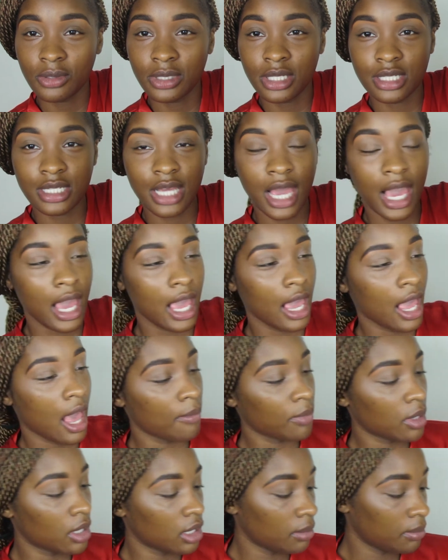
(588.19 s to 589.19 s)
today
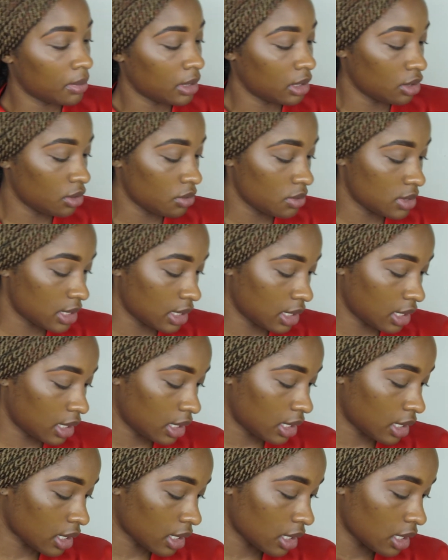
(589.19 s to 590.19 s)
I'm going to be
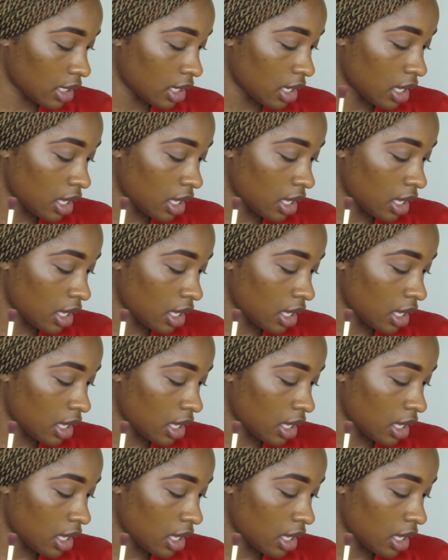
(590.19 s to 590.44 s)
using